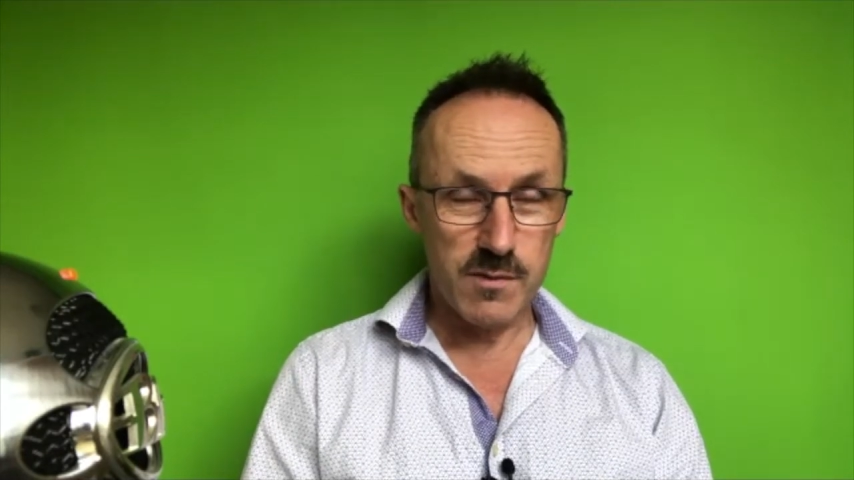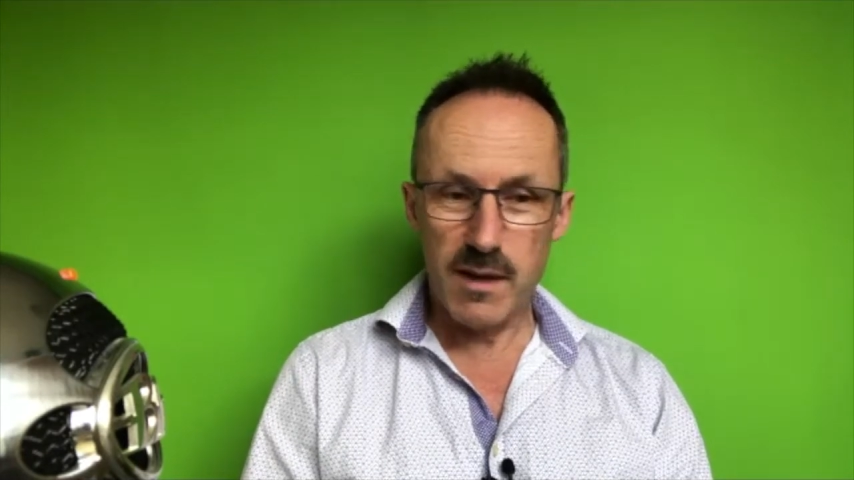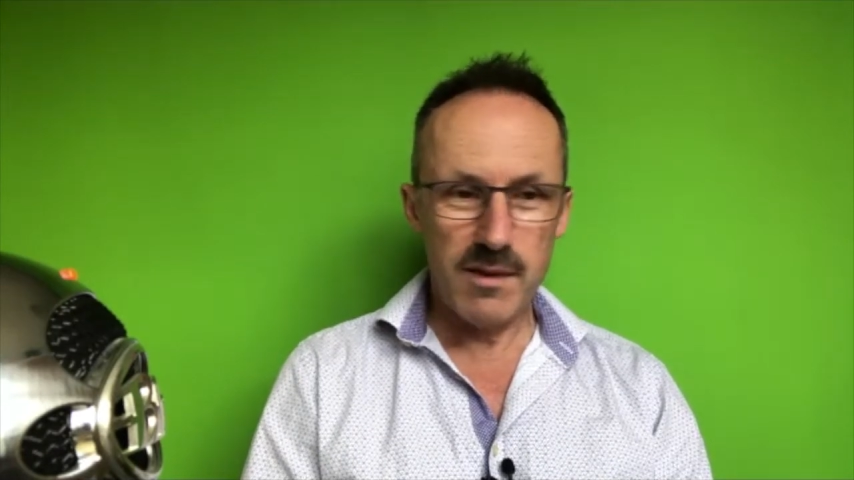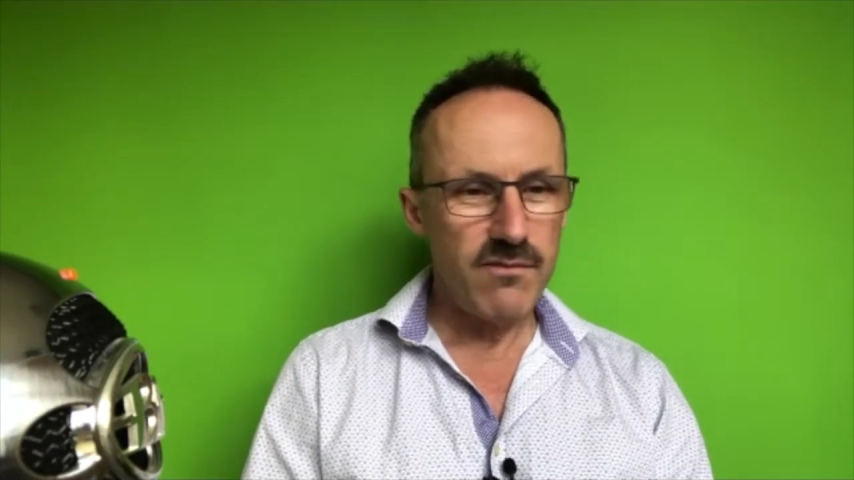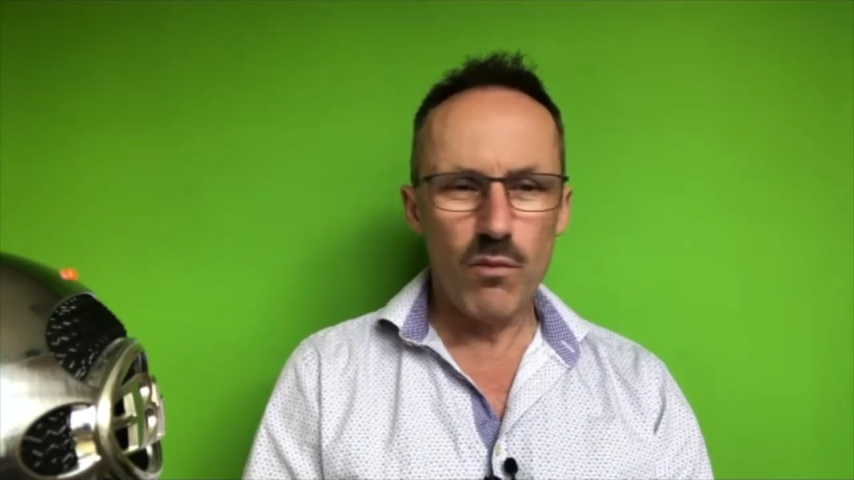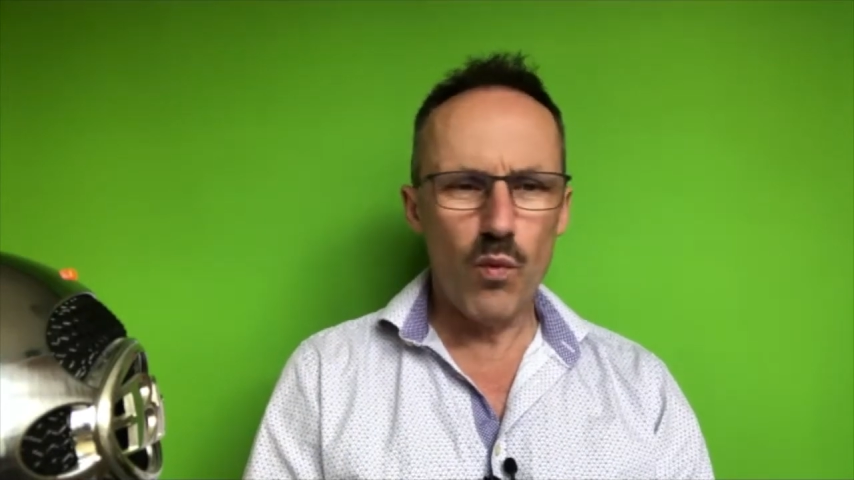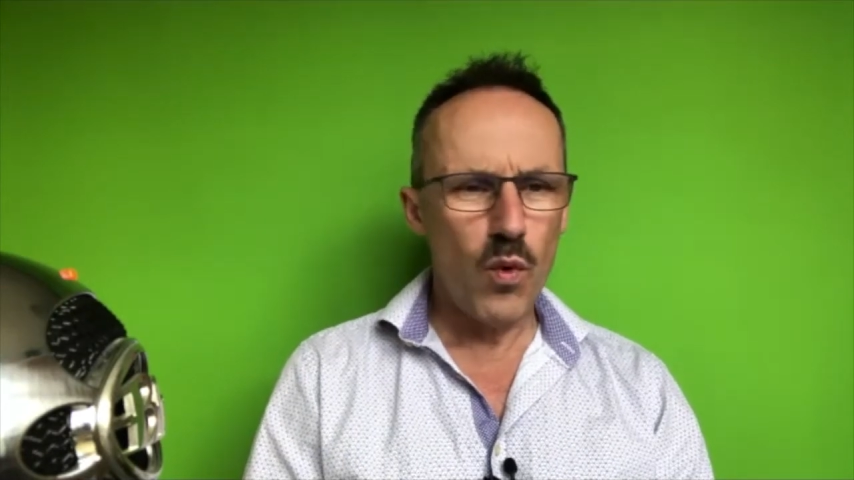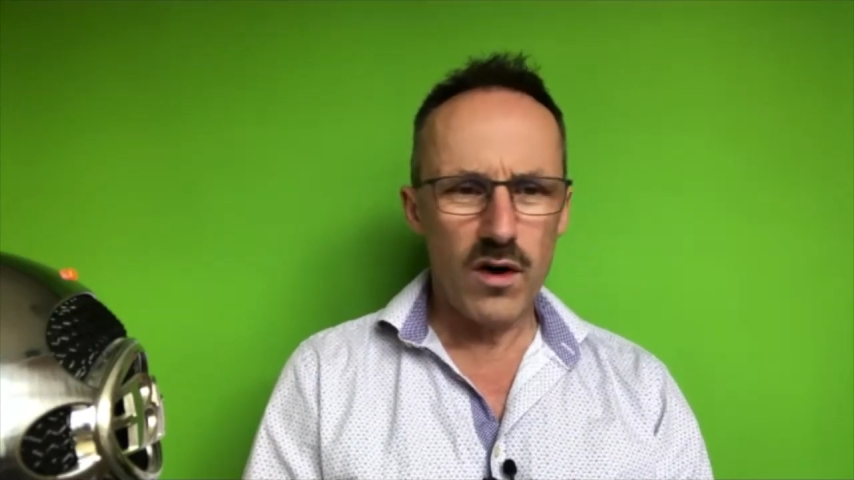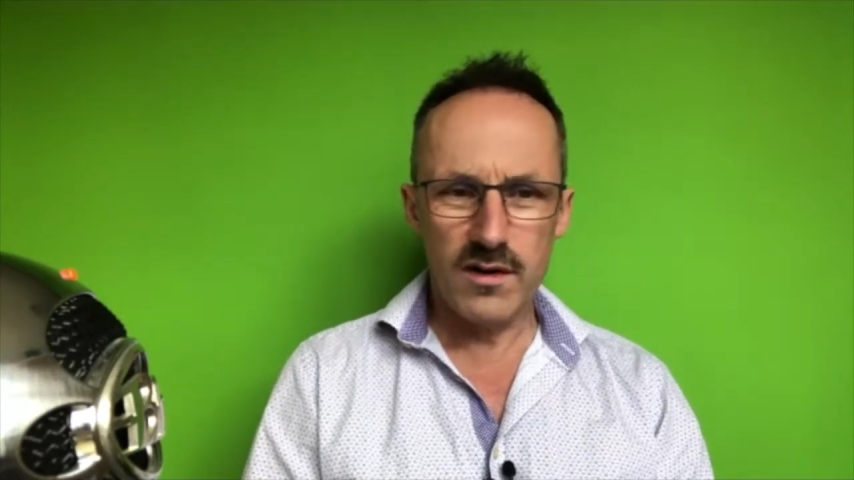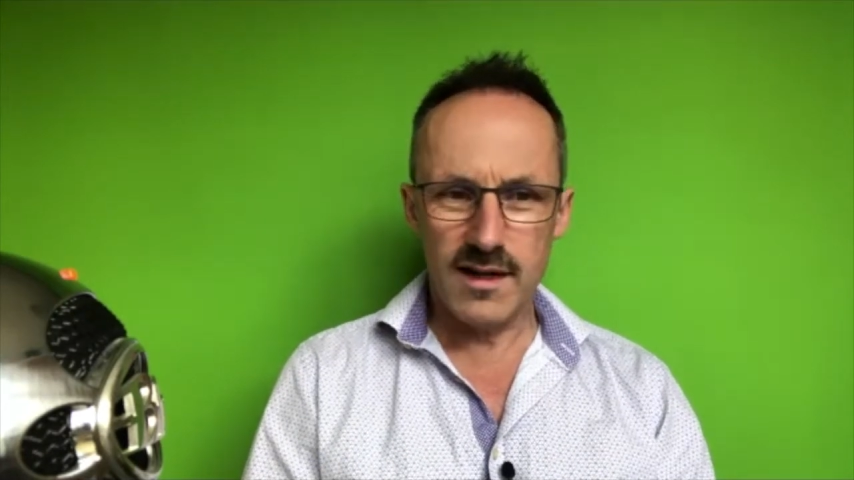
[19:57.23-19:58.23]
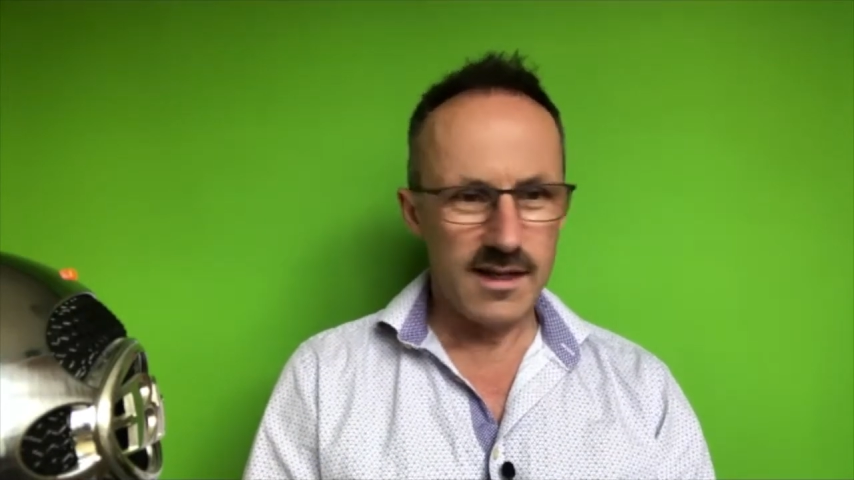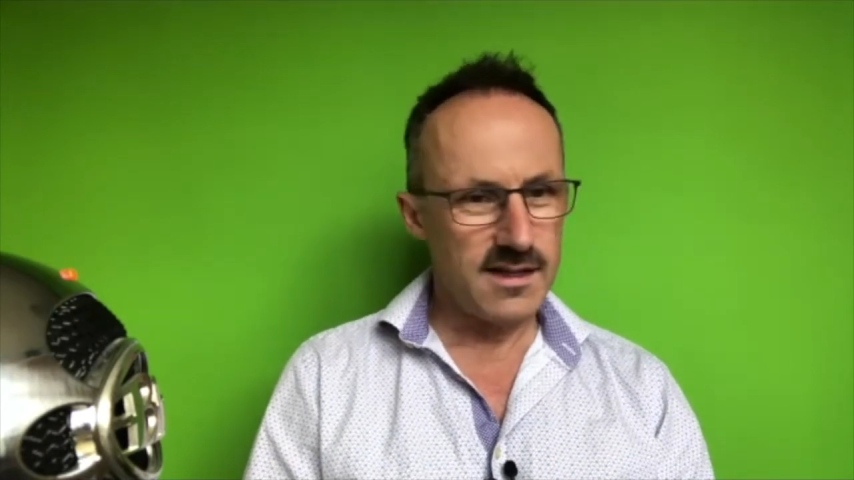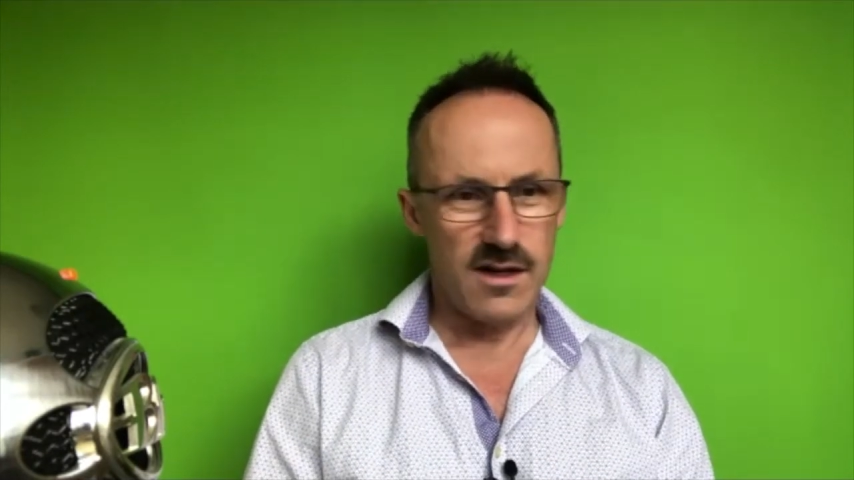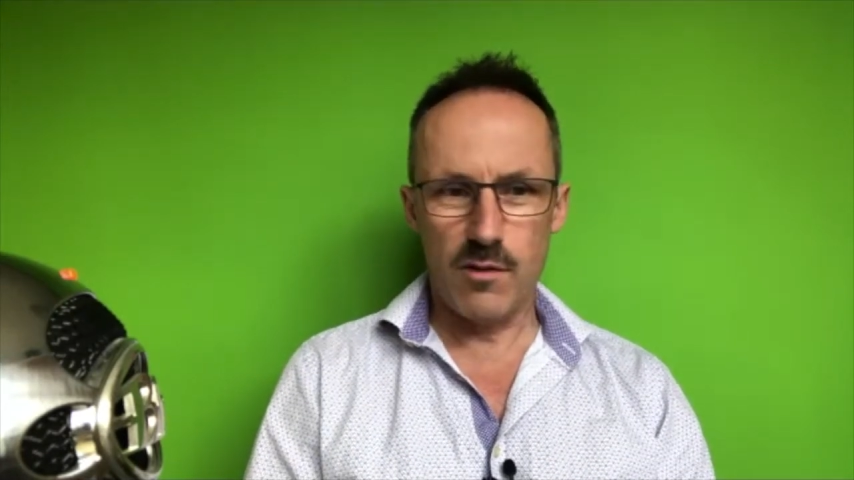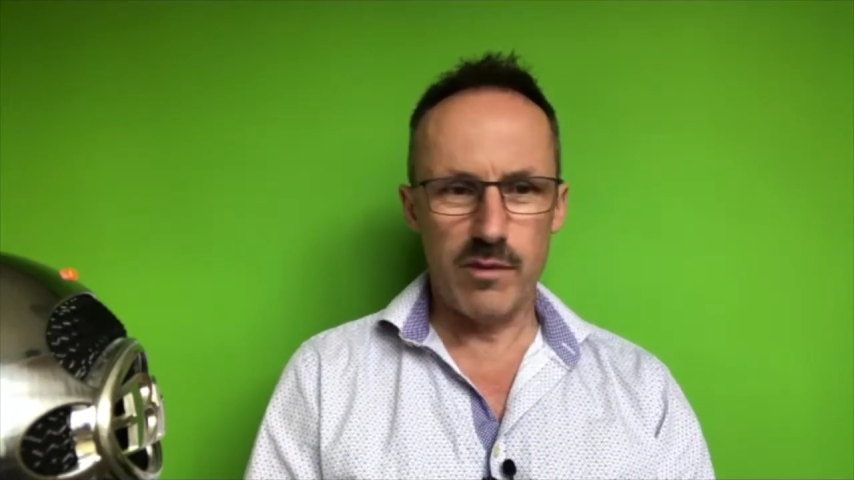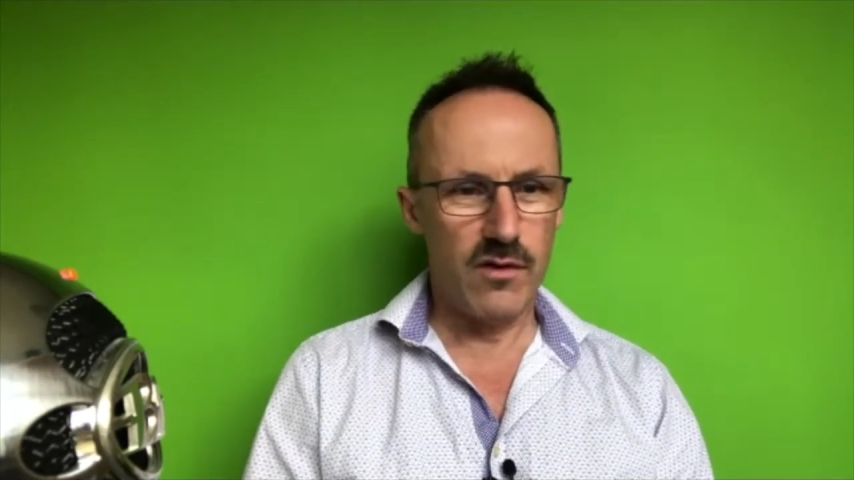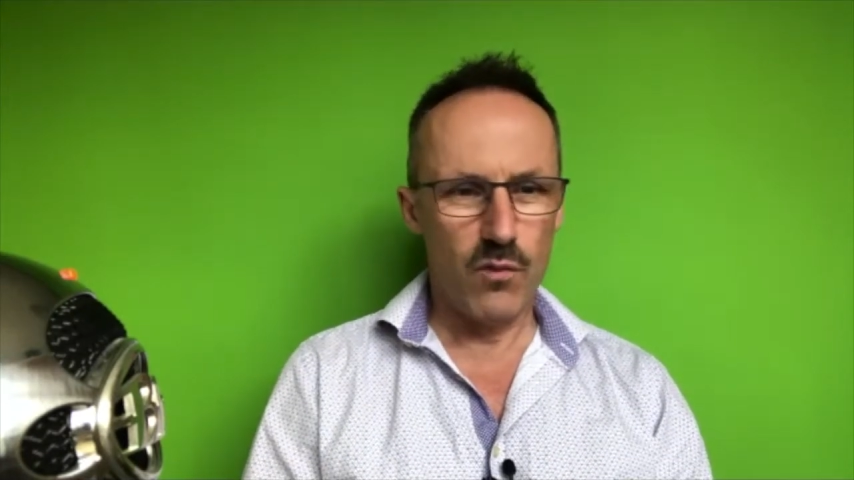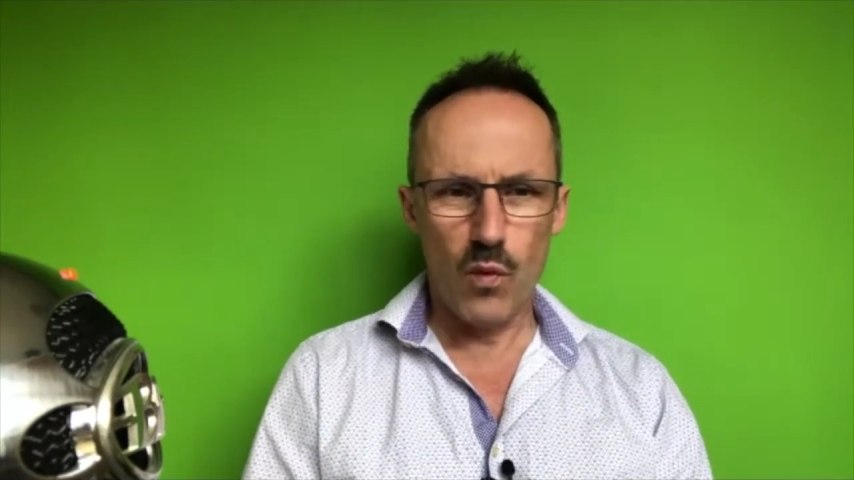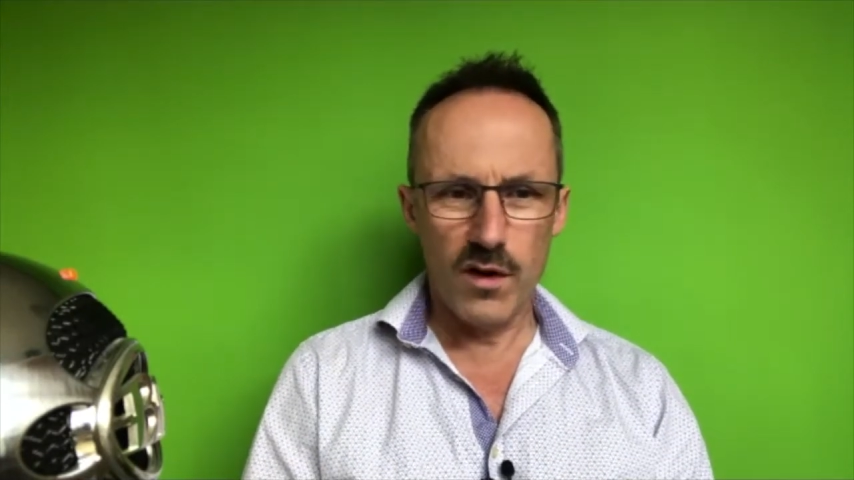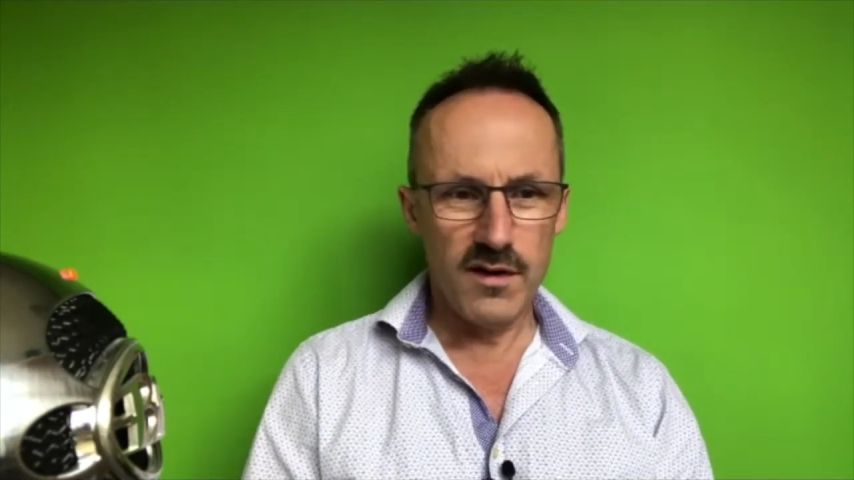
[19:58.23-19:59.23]
maybe even one example of
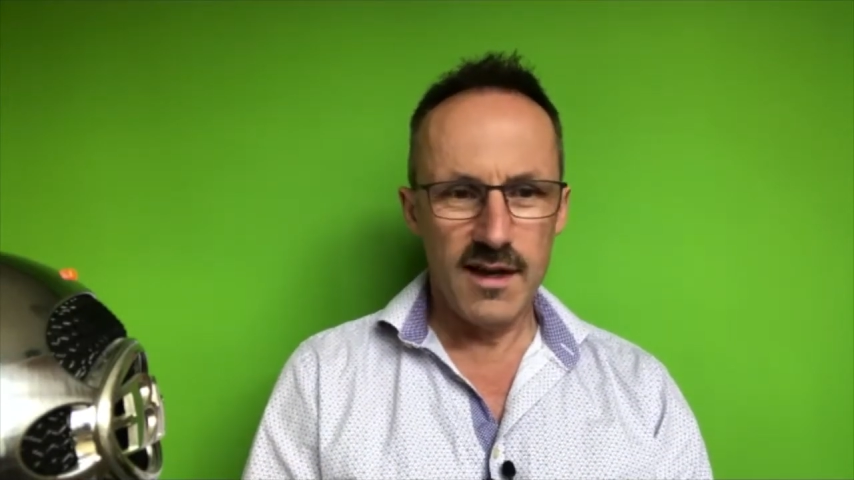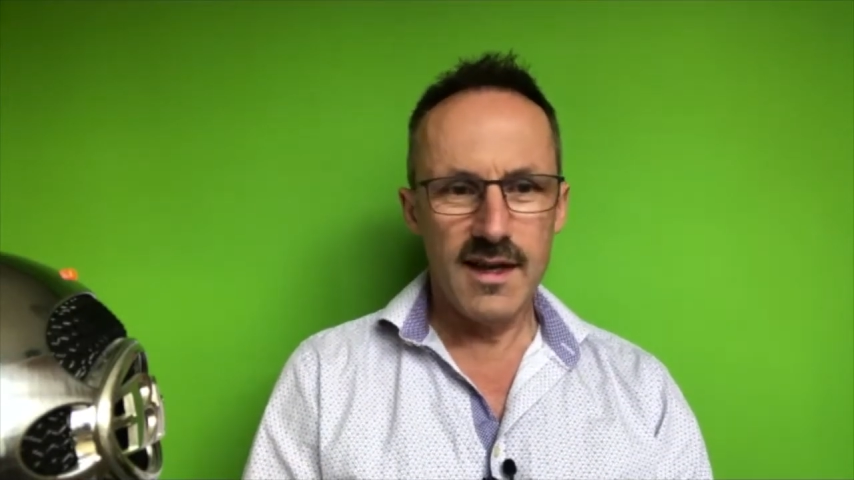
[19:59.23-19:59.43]
one